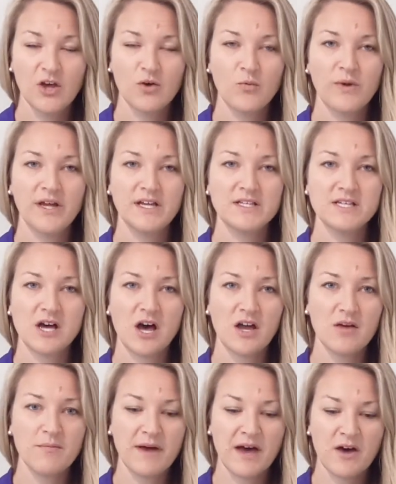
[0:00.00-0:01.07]
we can talk
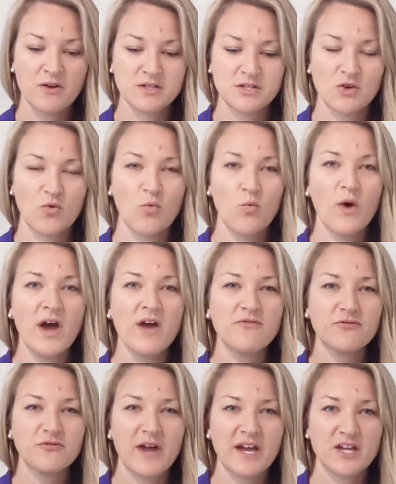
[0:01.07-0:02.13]
about what
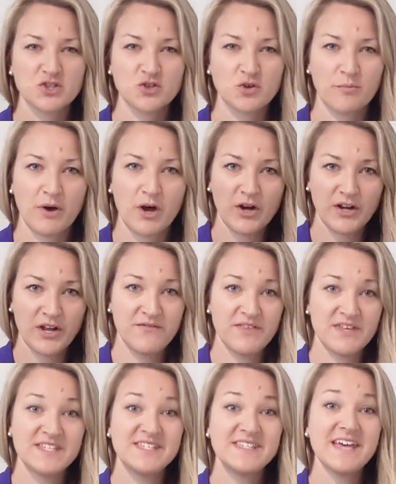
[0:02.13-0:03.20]
fractional part of the
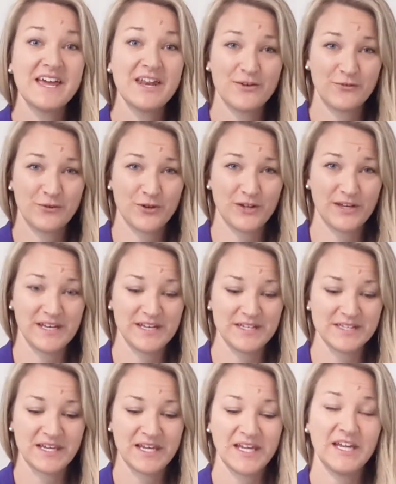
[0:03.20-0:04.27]
set of cookies
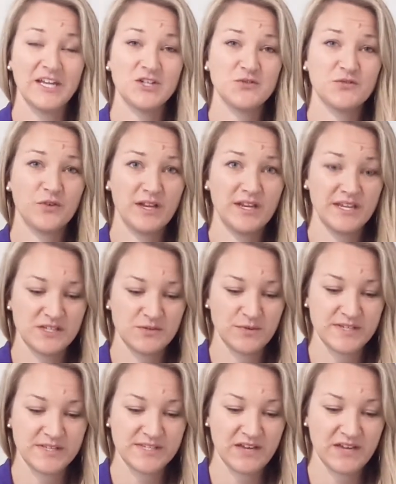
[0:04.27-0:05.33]
each friend is
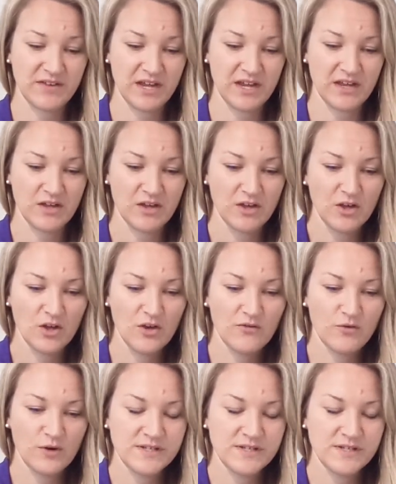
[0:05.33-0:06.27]
receiving. For